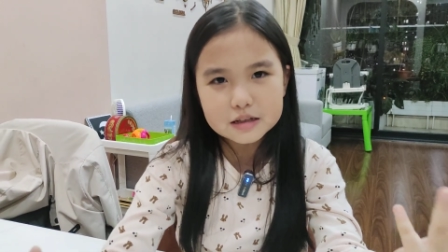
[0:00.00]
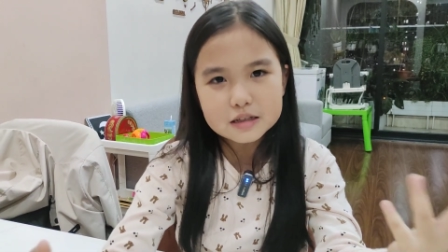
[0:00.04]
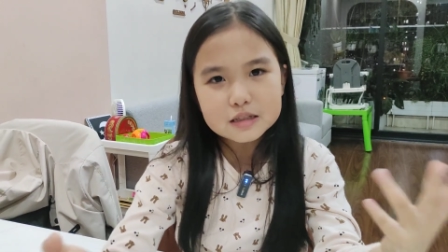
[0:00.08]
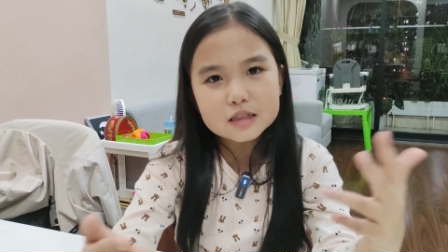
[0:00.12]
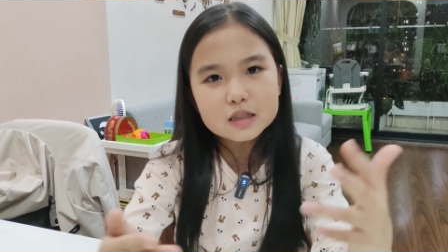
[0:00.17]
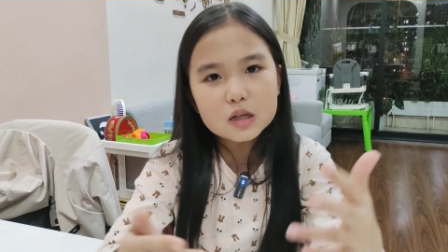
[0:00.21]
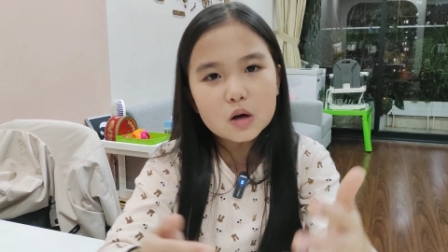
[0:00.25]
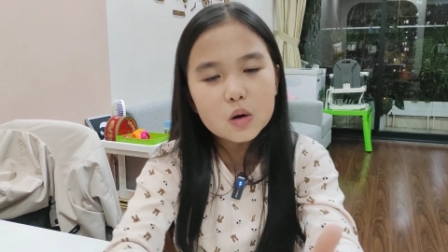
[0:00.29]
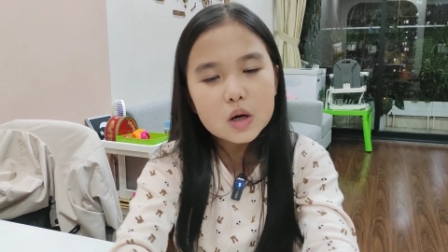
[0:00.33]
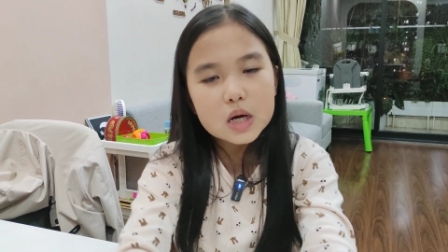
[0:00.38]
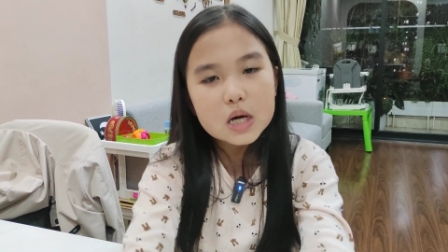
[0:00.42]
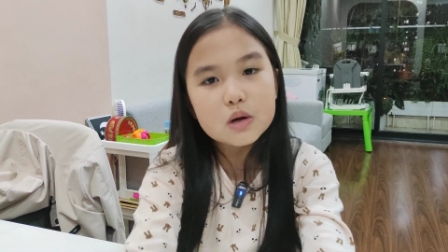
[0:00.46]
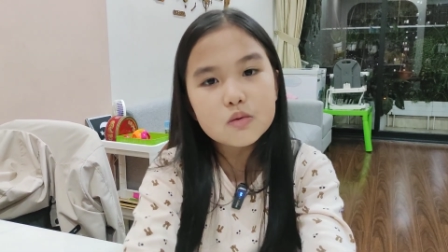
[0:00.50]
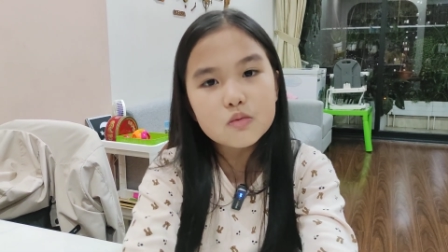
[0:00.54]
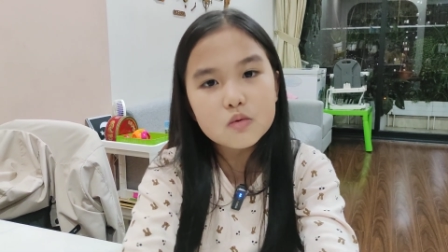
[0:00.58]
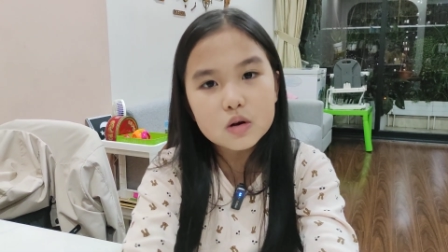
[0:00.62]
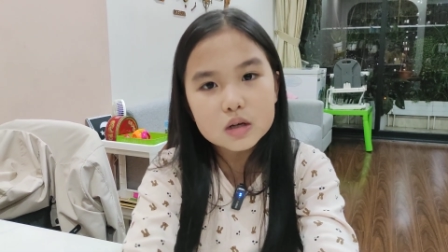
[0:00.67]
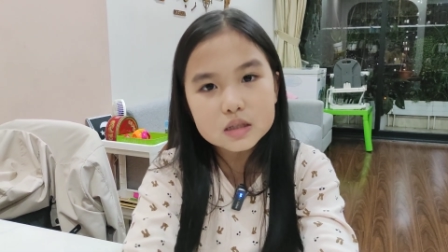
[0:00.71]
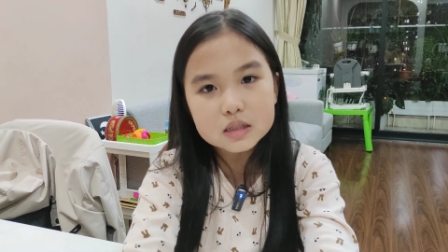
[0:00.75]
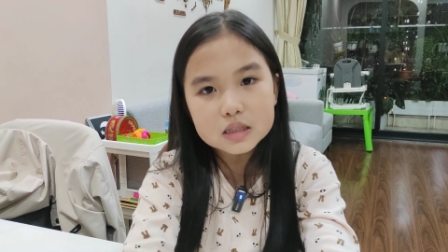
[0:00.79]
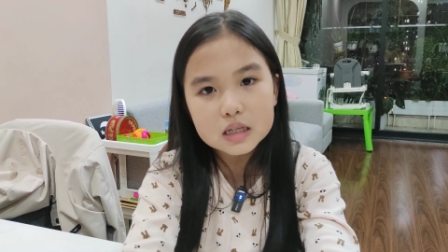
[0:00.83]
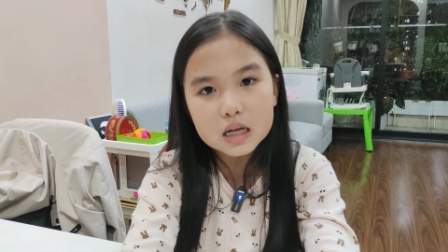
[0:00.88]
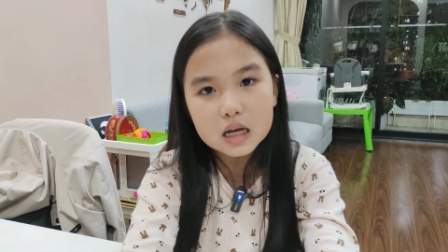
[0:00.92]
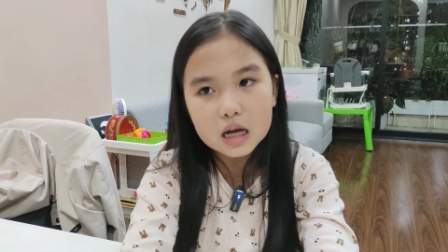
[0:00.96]
So it
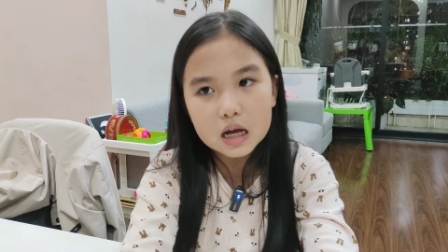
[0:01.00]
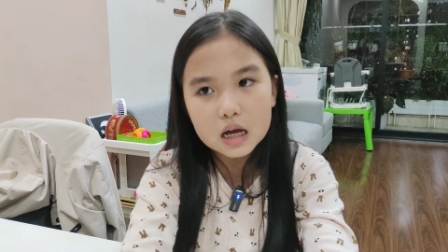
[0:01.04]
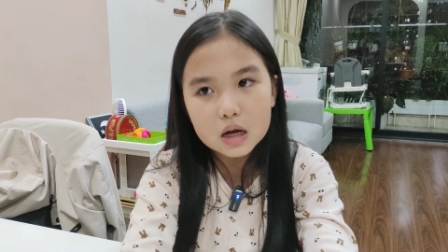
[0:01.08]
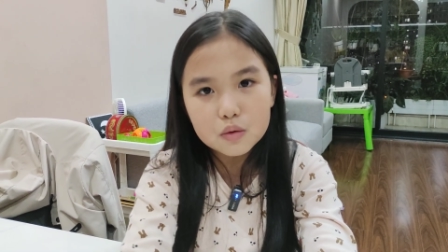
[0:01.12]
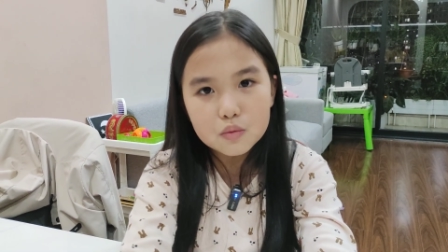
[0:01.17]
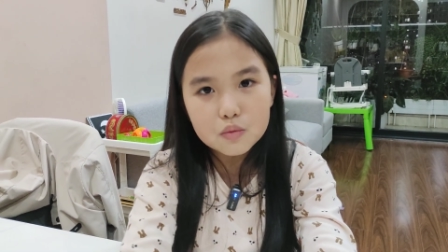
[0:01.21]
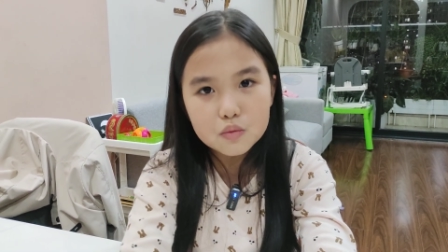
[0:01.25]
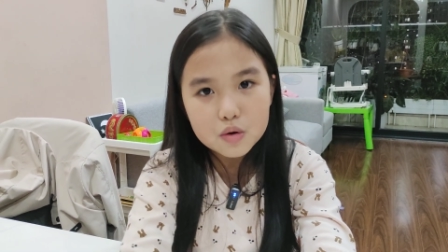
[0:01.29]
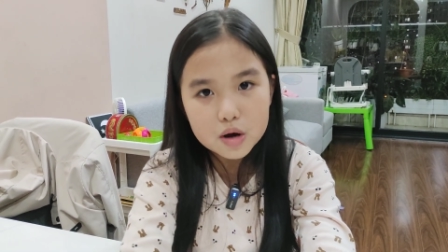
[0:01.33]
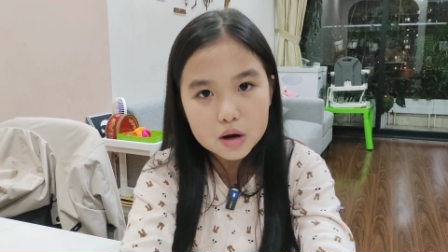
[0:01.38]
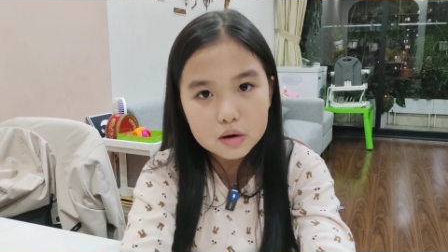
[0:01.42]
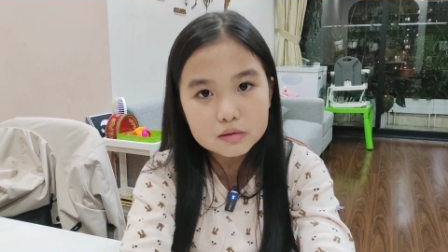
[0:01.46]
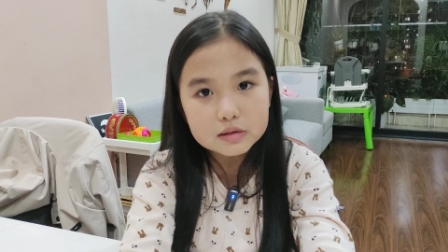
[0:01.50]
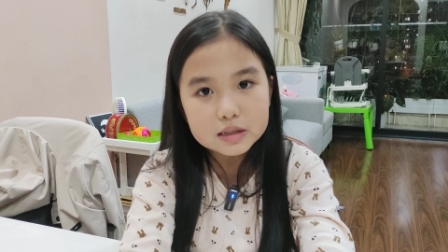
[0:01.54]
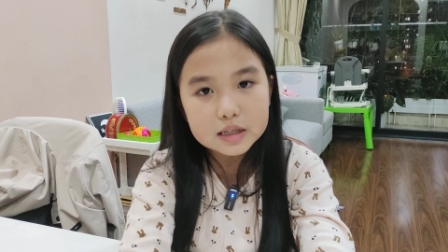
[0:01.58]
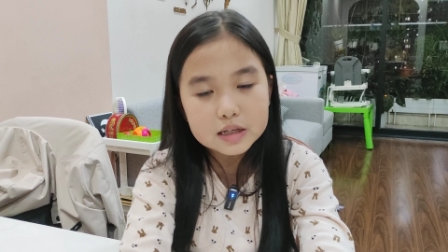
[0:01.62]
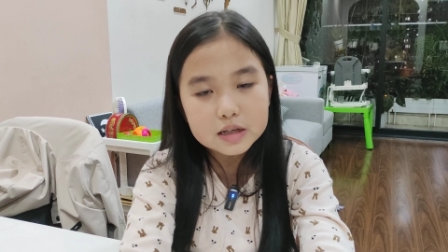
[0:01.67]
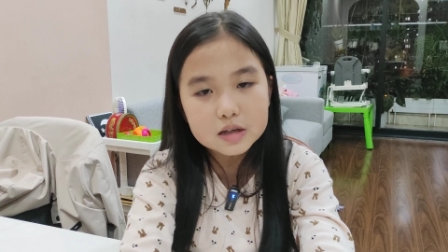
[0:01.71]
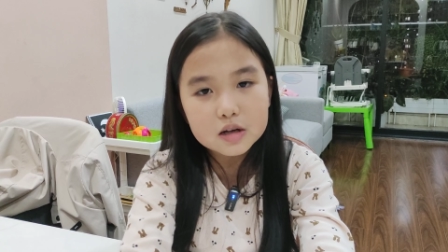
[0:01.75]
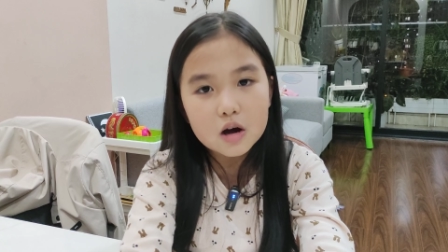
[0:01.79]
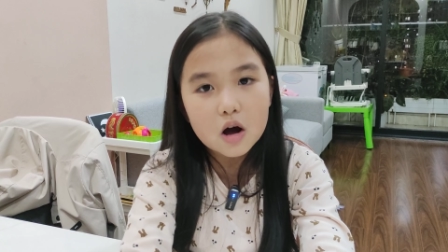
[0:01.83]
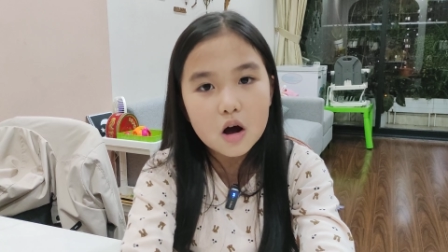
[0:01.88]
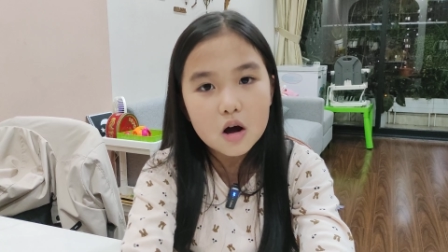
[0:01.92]
was really